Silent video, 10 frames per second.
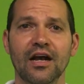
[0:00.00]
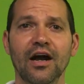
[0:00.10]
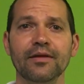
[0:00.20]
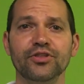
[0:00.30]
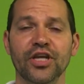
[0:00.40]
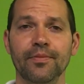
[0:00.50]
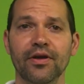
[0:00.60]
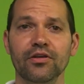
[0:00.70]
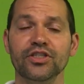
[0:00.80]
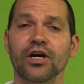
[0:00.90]
Hi, I'm Shane
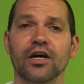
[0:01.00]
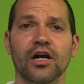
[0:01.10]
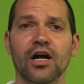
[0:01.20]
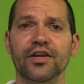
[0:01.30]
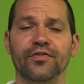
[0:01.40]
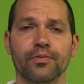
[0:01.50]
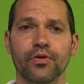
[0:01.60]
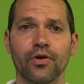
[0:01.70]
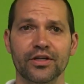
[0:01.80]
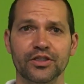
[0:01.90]
Bales, Doc Hockey for
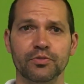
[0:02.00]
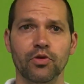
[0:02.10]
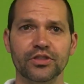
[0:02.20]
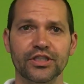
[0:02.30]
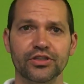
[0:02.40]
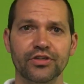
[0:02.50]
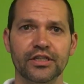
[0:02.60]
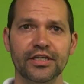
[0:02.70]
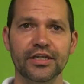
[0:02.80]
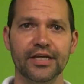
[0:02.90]
Pro Action Sports Injury
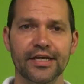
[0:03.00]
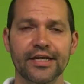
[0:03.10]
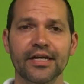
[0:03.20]
Clinic.